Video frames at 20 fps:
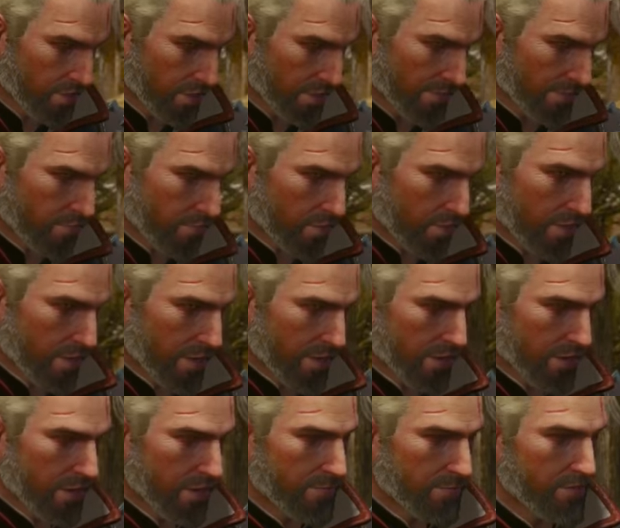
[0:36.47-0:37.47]
Usually
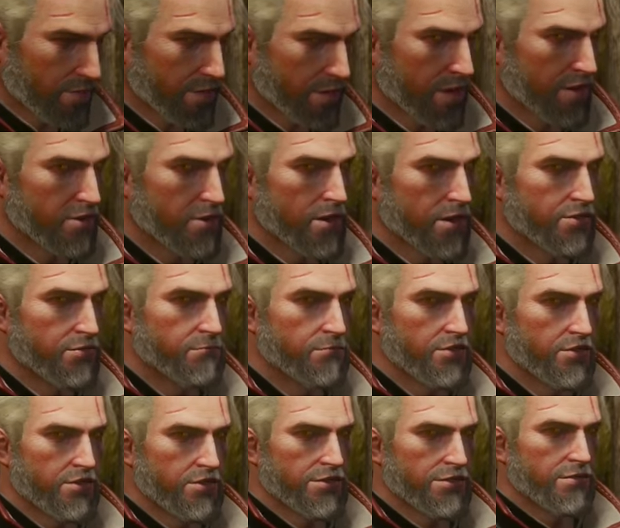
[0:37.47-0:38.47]
focus on armor's other
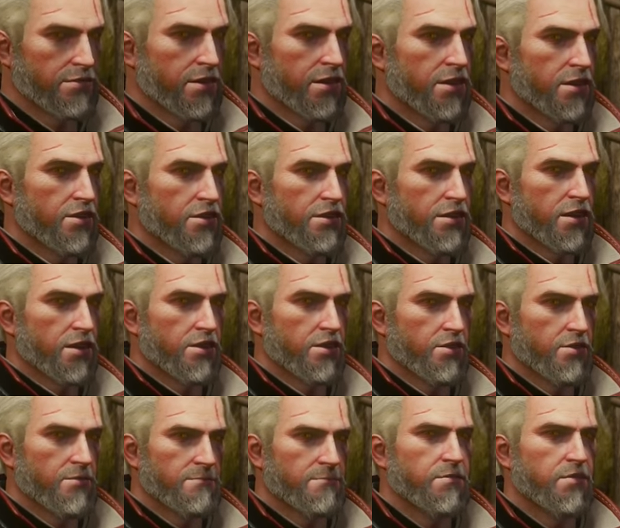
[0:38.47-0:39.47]
attributes, color's not
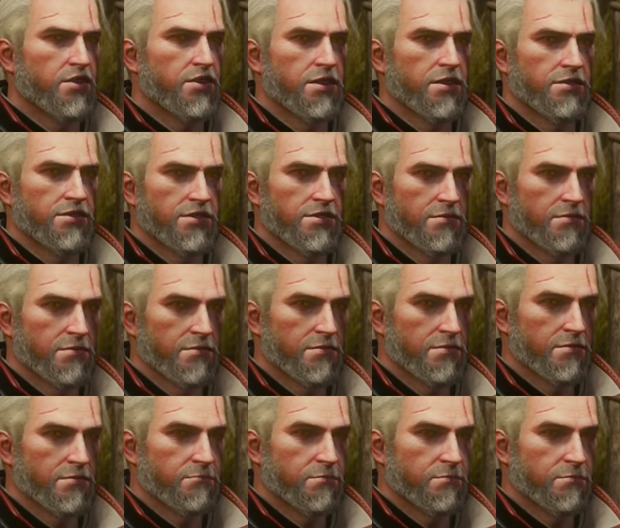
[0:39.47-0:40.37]
so important.